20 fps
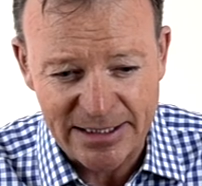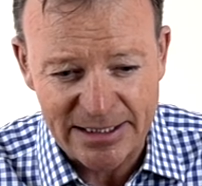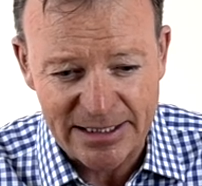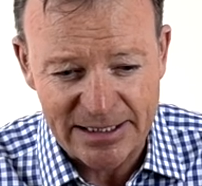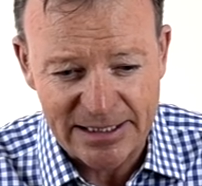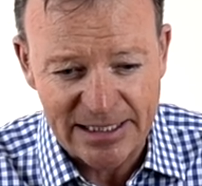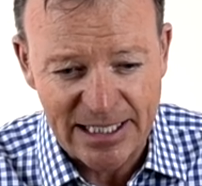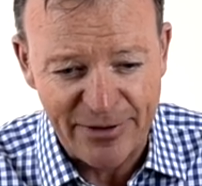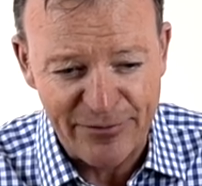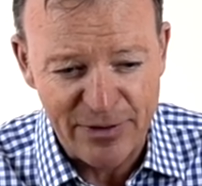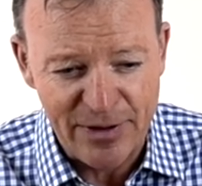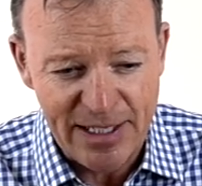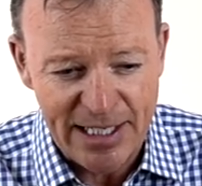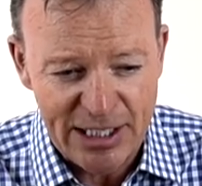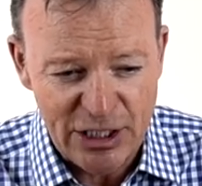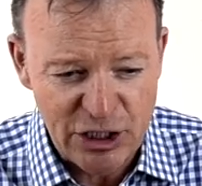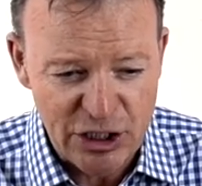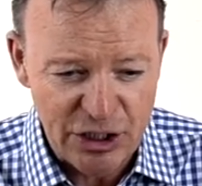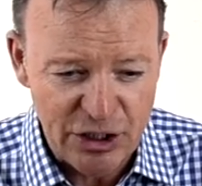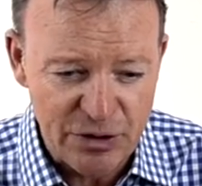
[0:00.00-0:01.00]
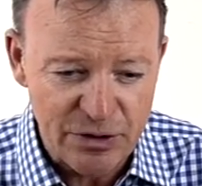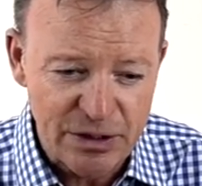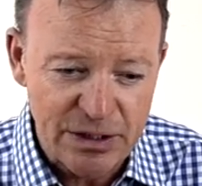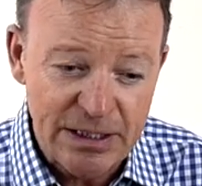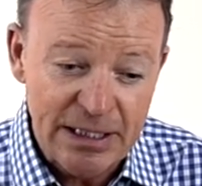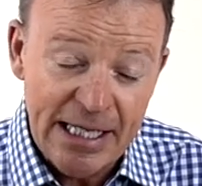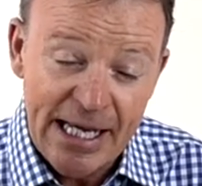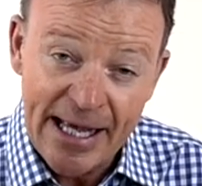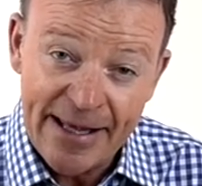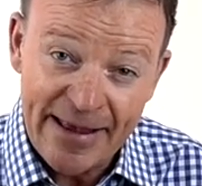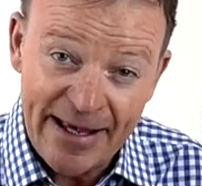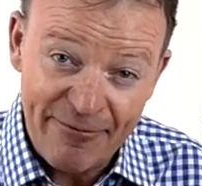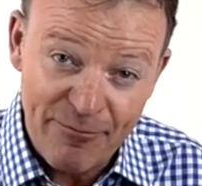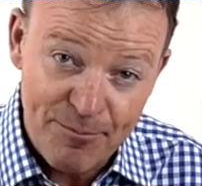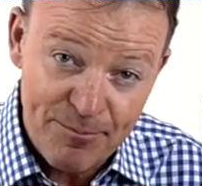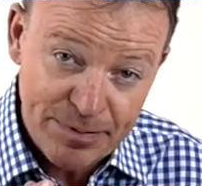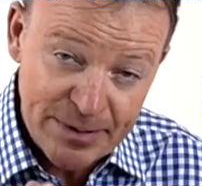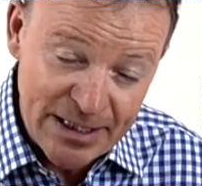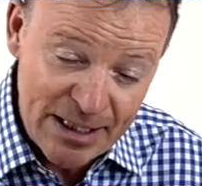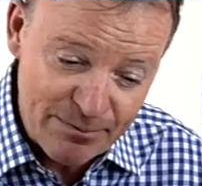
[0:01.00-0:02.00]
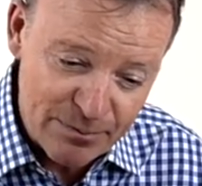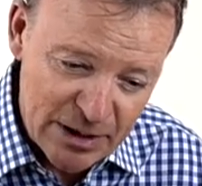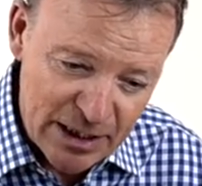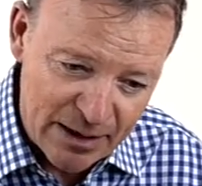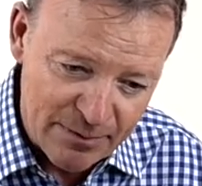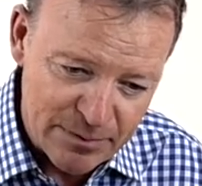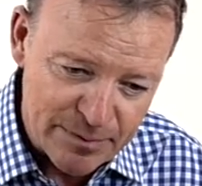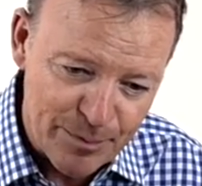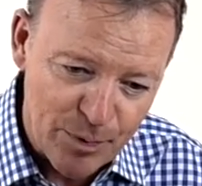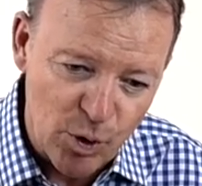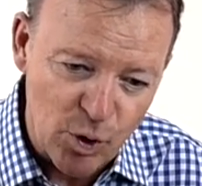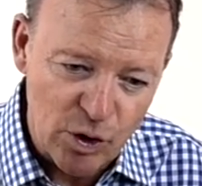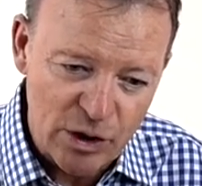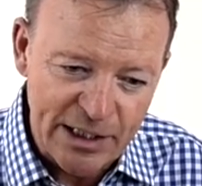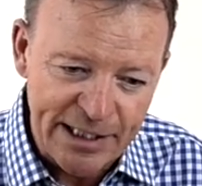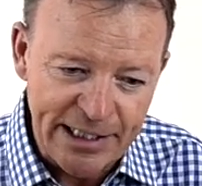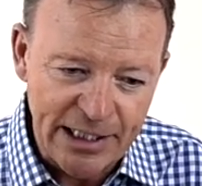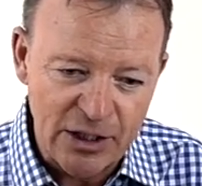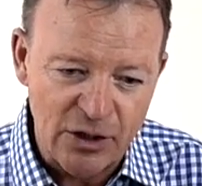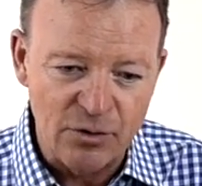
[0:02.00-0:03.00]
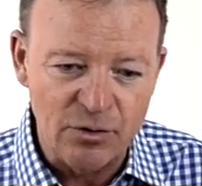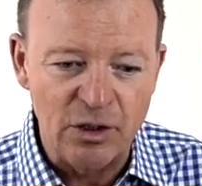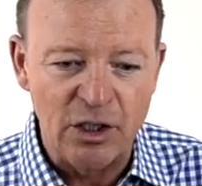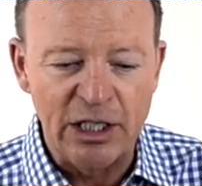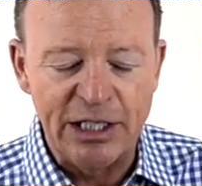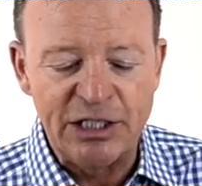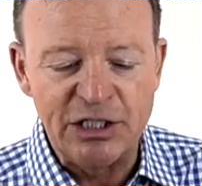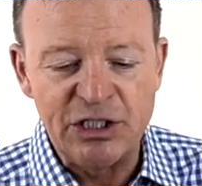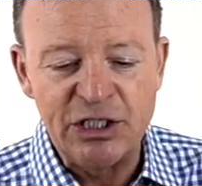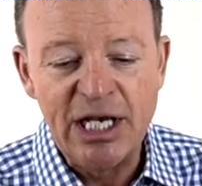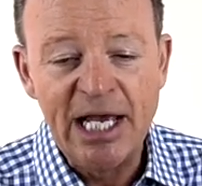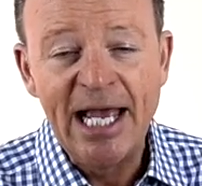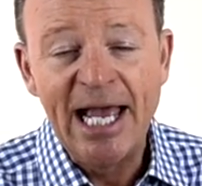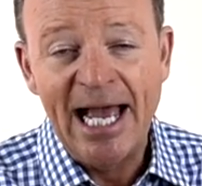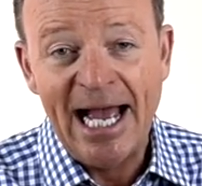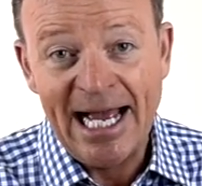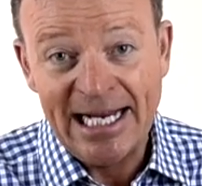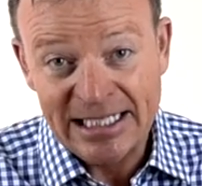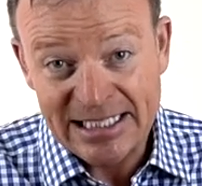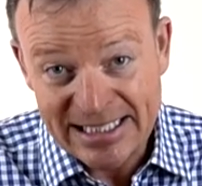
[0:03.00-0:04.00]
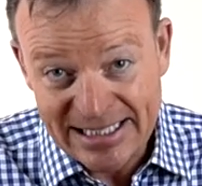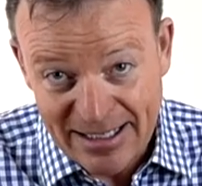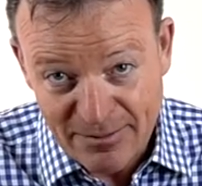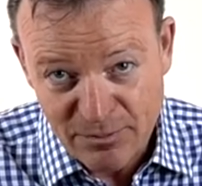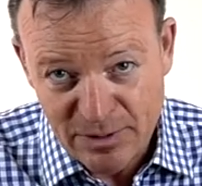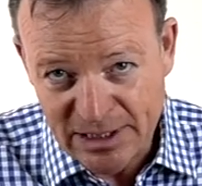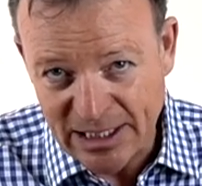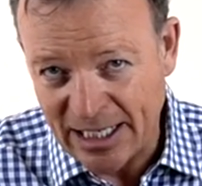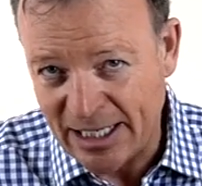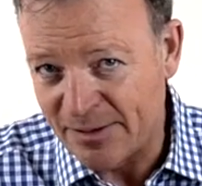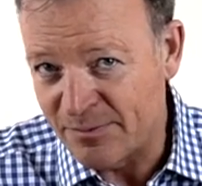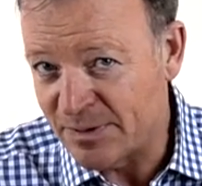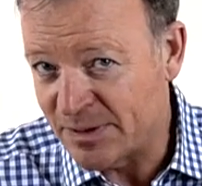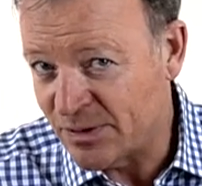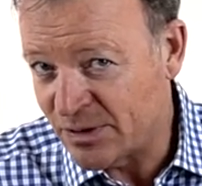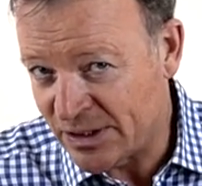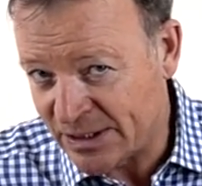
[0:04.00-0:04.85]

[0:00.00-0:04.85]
and discover the issues. They have sometimes poor clinical knowledge. And sometimes,